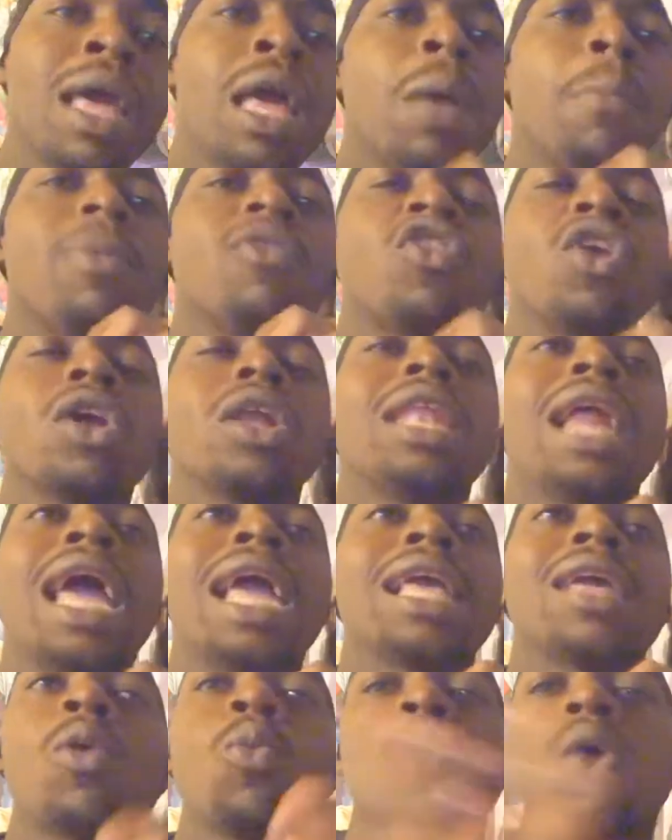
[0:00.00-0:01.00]
but they're
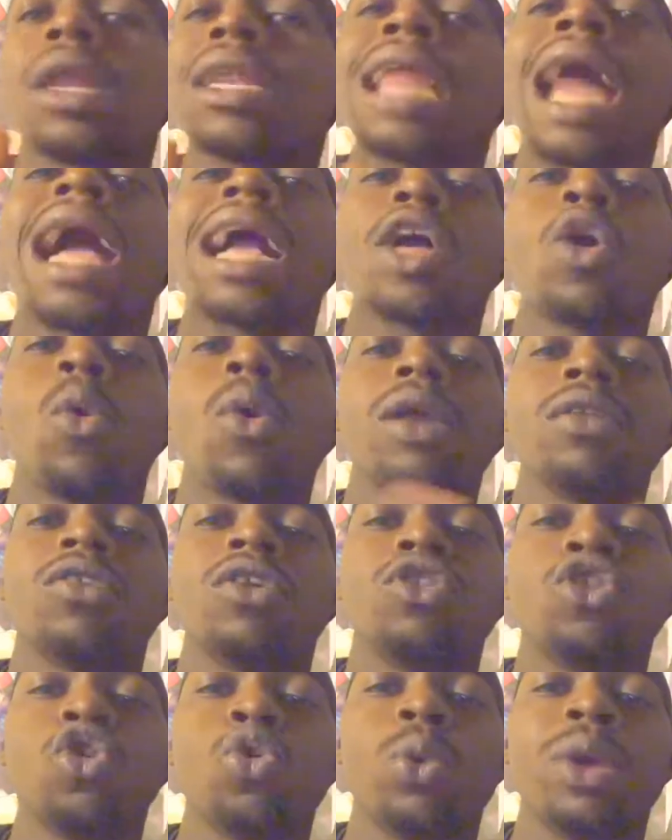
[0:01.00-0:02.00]
like, we're not going to
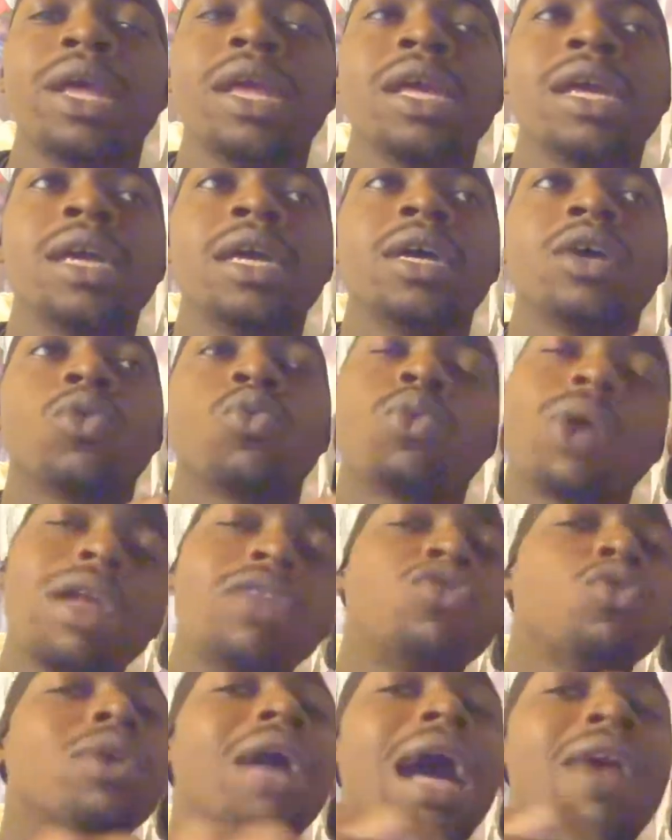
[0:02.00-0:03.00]
do it.
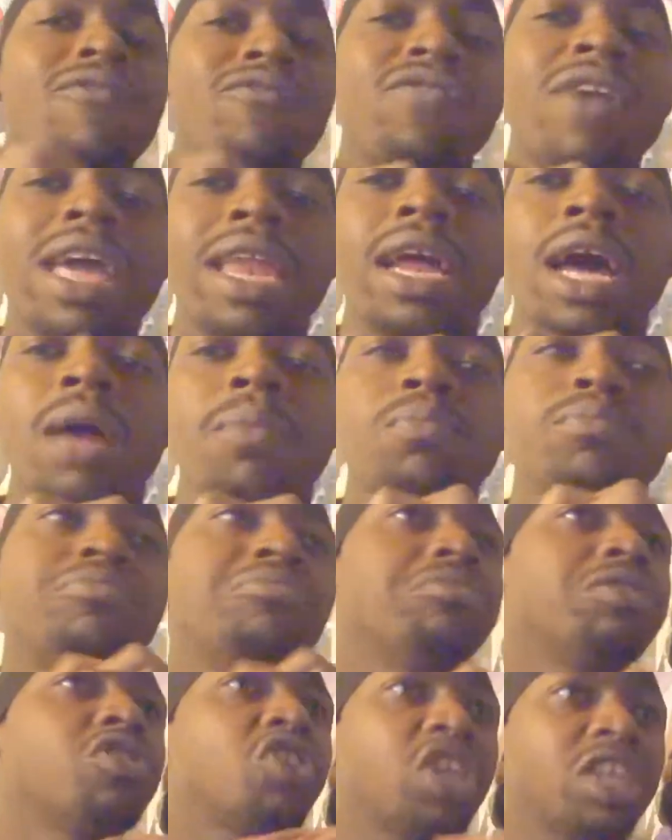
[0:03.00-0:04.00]
Rachel got fed up.
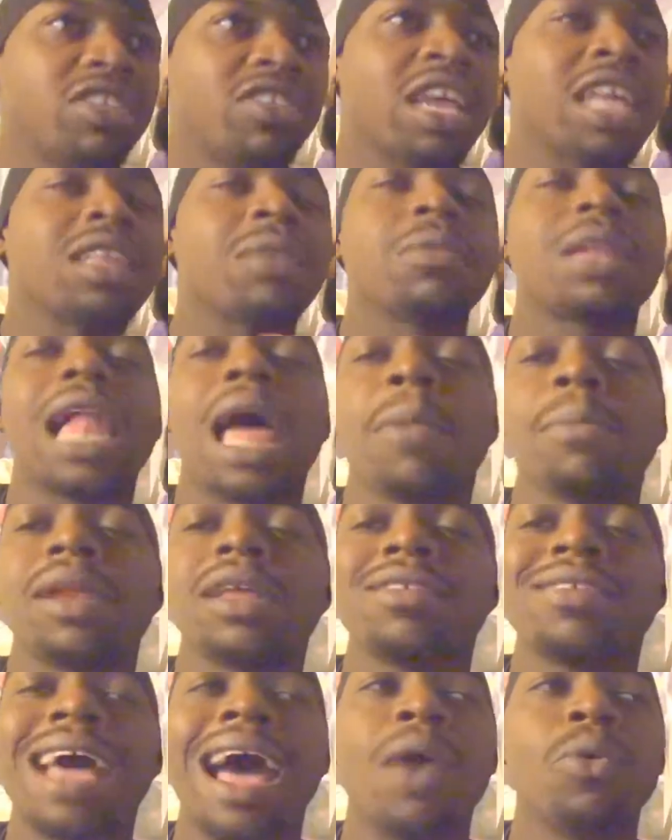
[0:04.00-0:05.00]
She says, I'm climbing the
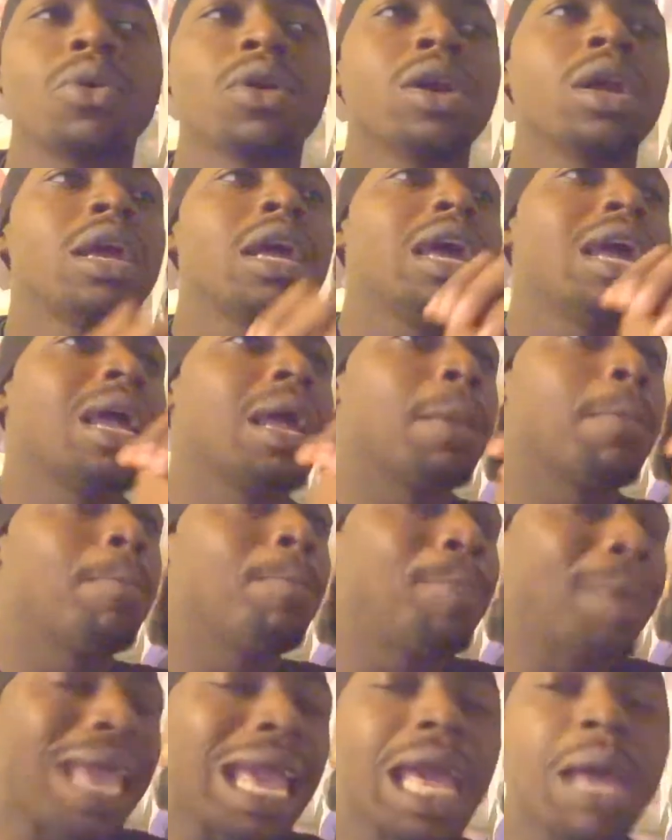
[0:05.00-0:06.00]
tower.
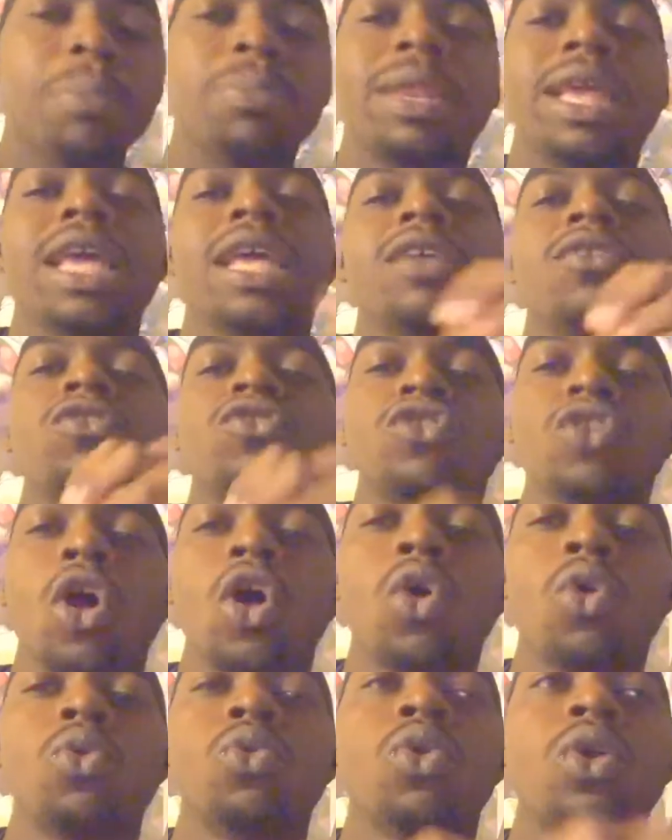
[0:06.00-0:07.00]
Bam did
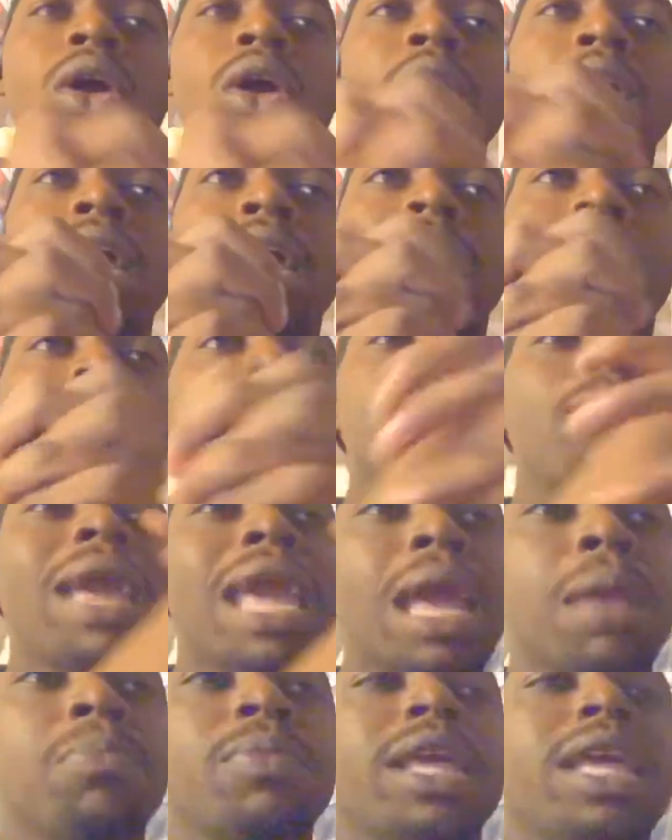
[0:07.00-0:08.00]
so.
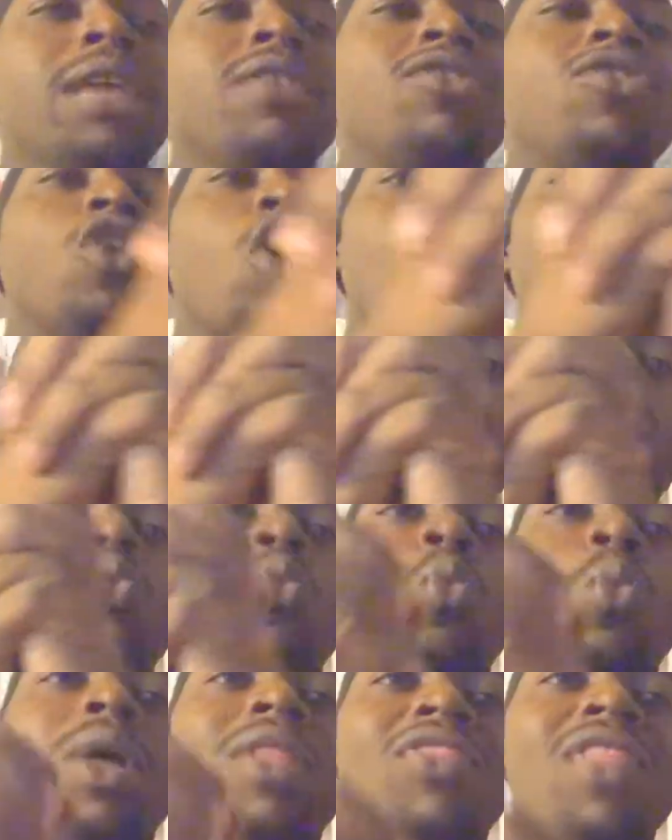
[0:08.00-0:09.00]

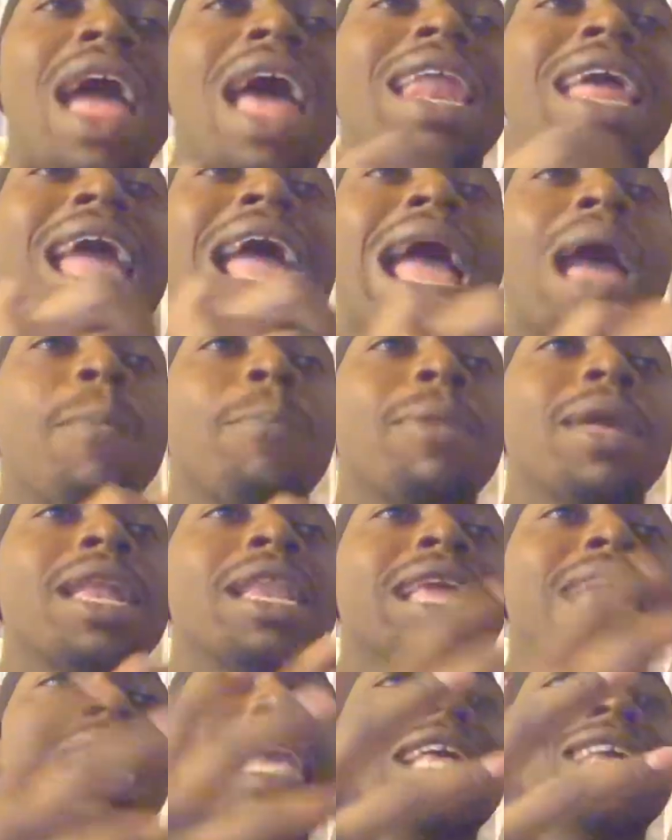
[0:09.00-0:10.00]
When that happened,
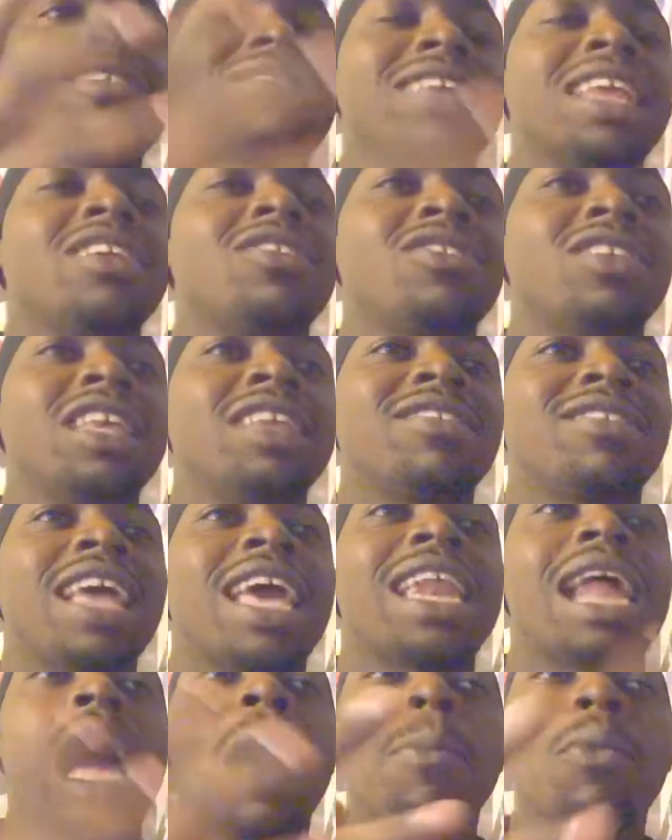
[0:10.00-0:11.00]
he essentially said,
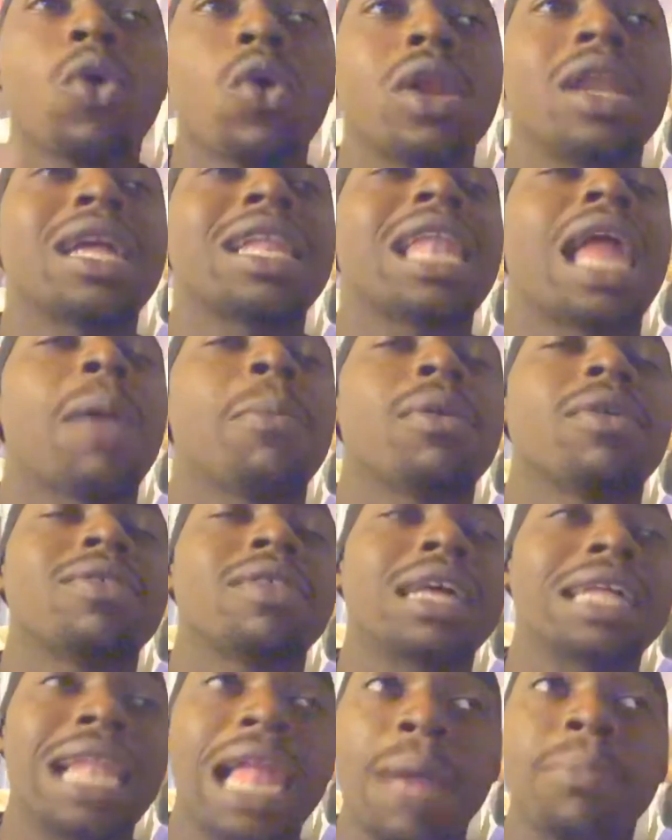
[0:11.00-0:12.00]
I'm going to climb
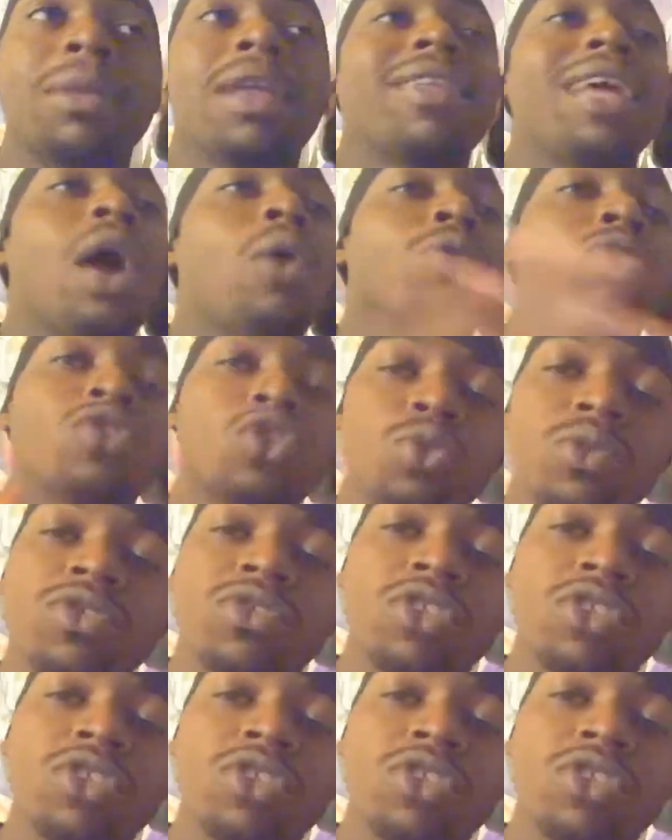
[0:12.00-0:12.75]
the tower too,